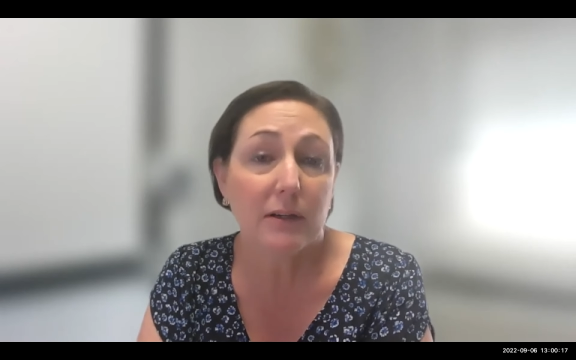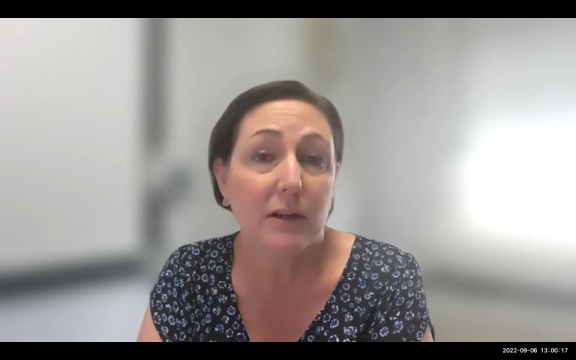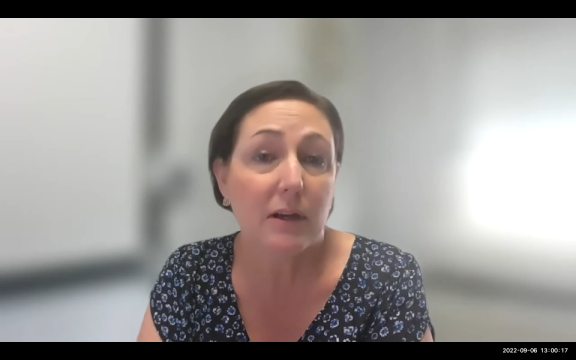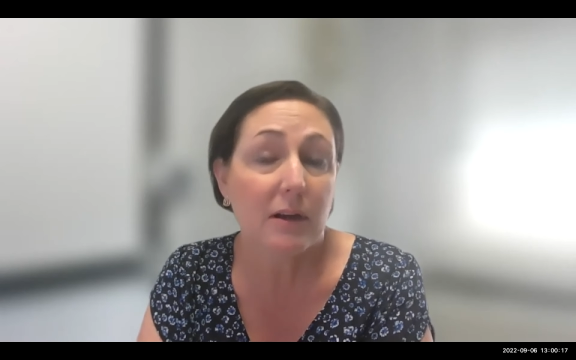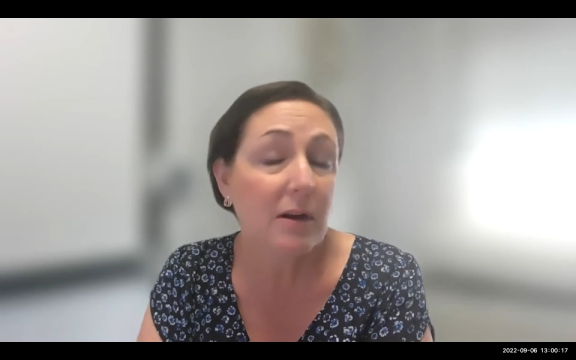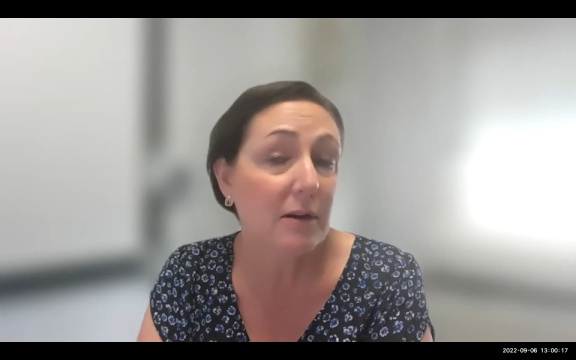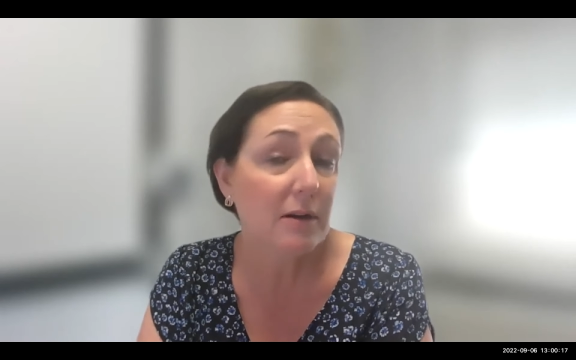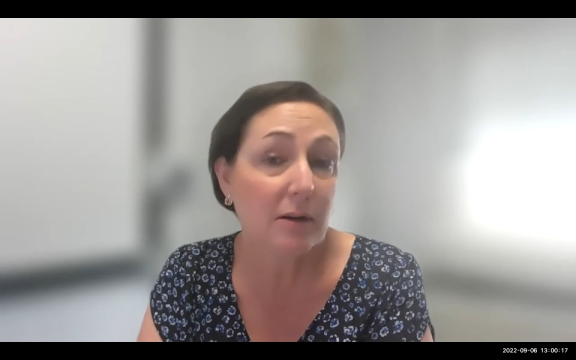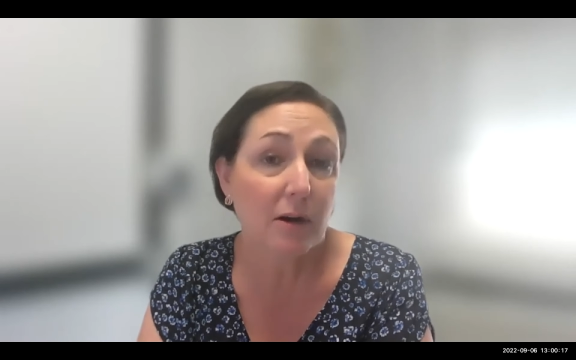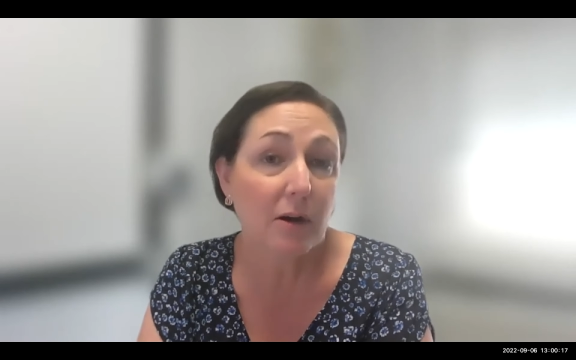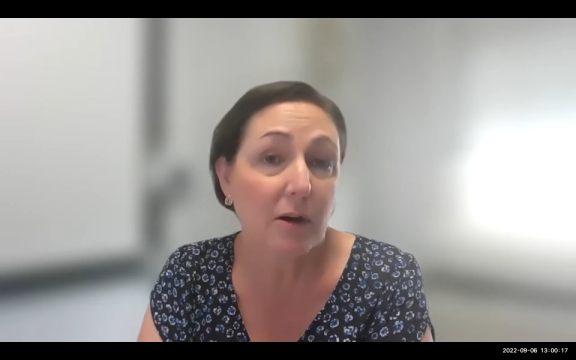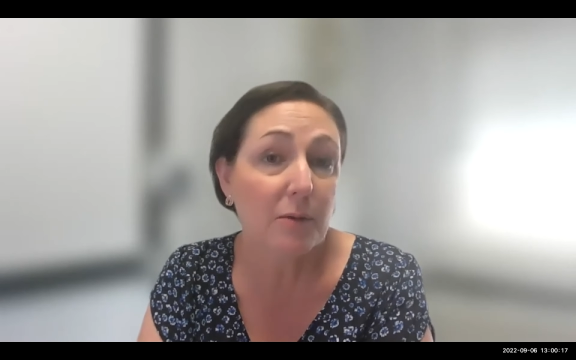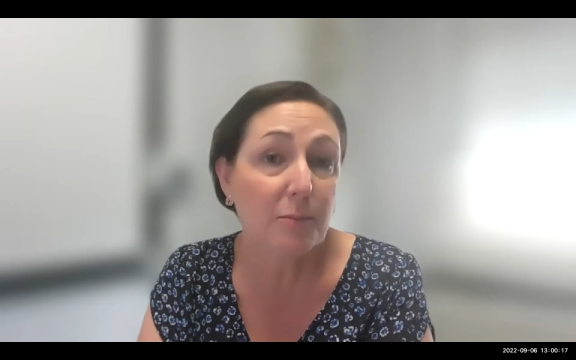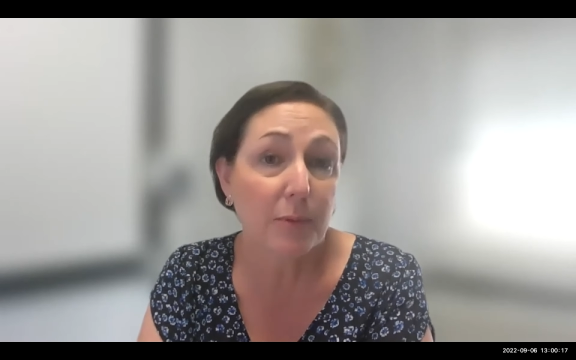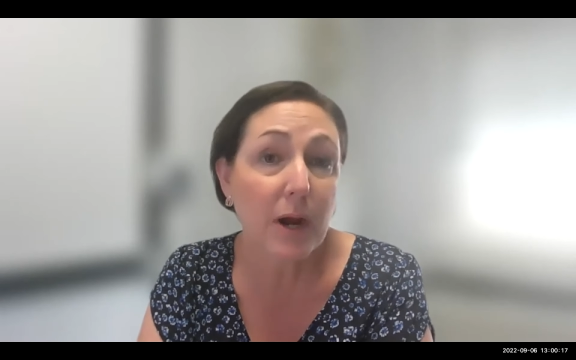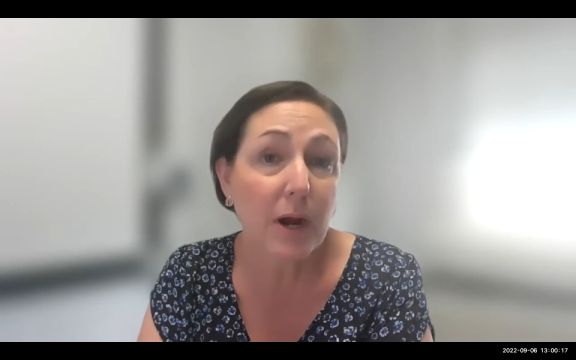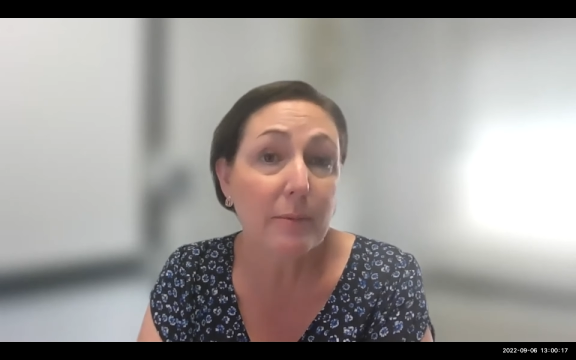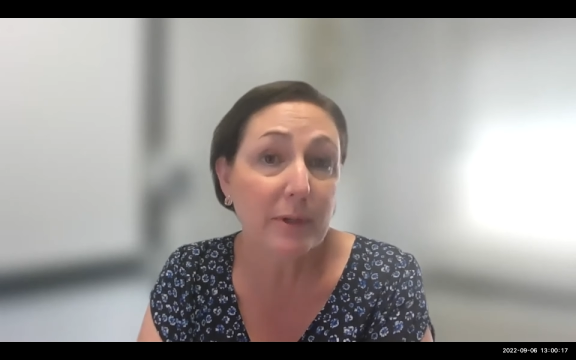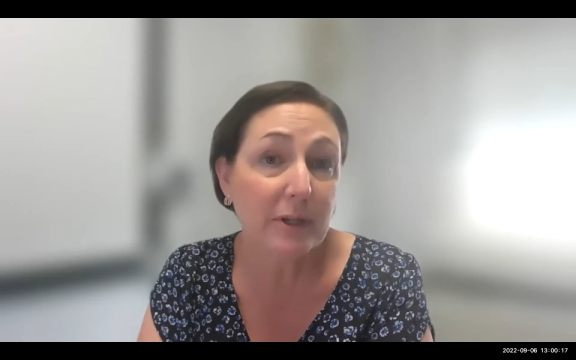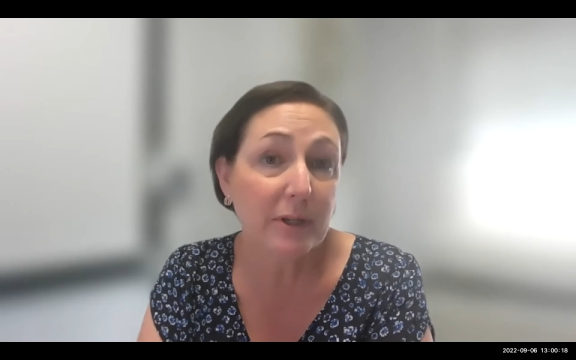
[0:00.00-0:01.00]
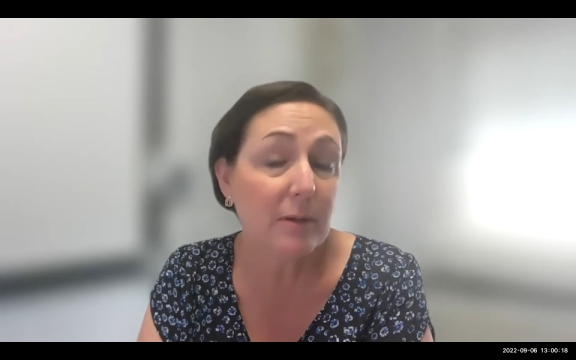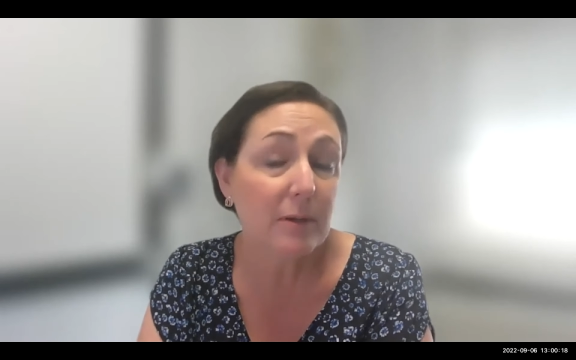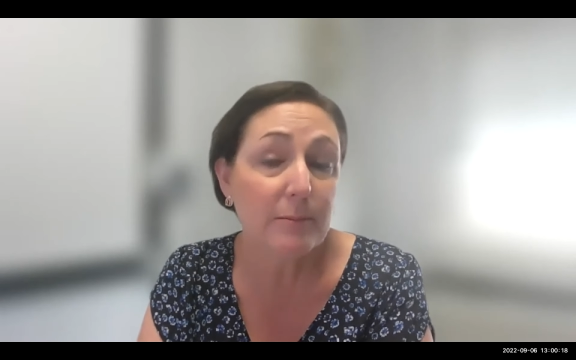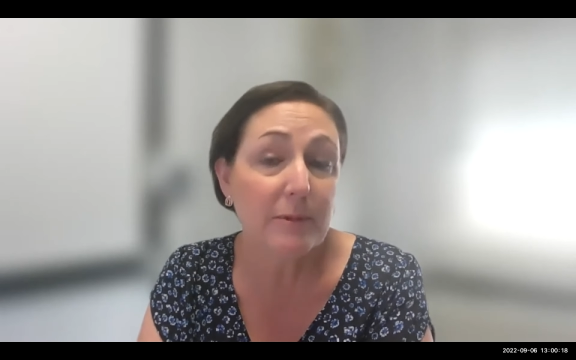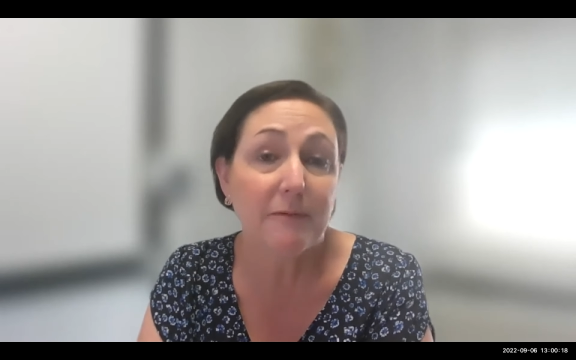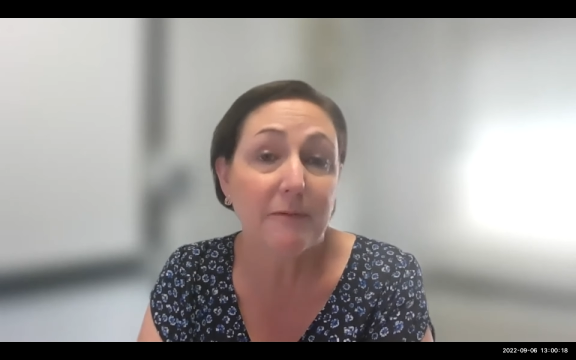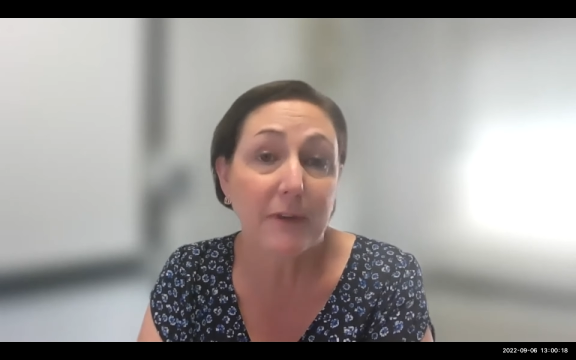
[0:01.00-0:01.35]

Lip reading: are probably going to be